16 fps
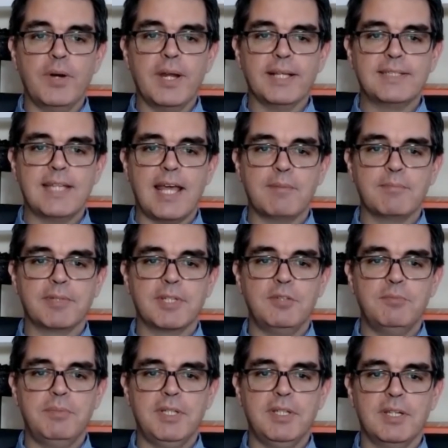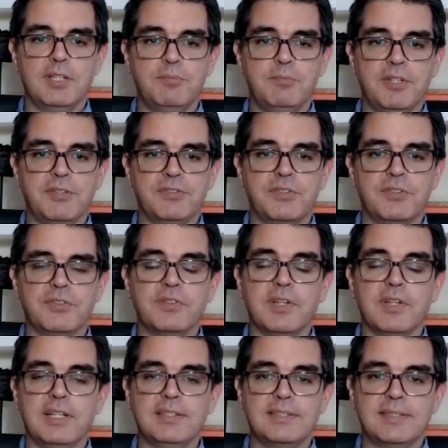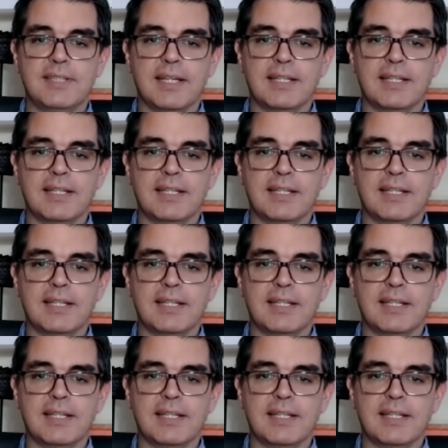Your exam can be administered in